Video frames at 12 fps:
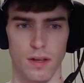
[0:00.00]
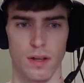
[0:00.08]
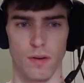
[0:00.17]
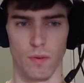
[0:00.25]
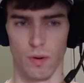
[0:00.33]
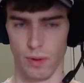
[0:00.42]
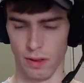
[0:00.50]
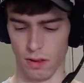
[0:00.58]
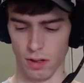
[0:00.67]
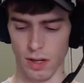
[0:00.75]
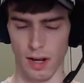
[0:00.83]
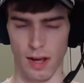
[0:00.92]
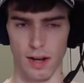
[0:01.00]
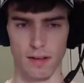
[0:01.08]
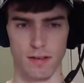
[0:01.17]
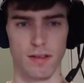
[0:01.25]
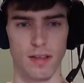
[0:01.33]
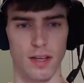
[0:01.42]
What are we looking at? Is
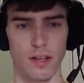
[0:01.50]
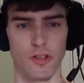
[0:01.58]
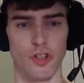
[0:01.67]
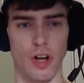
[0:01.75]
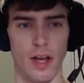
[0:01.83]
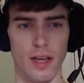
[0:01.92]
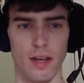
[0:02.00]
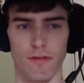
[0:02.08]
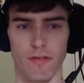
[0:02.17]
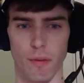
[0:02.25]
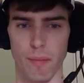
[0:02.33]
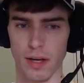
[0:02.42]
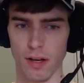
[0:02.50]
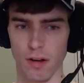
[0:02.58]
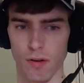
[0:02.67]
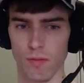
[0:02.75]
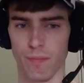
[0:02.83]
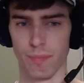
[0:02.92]
this like a giant
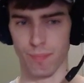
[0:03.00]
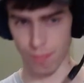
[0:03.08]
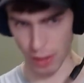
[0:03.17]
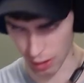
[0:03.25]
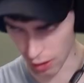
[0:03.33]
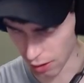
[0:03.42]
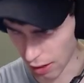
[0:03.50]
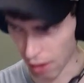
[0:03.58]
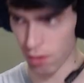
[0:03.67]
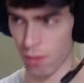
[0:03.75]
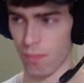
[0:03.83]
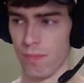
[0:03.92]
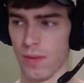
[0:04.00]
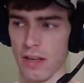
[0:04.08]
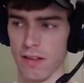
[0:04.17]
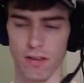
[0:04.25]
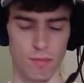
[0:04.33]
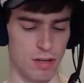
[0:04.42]
flamingo bending down to
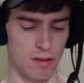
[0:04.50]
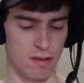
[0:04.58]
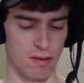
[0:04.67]
eat something?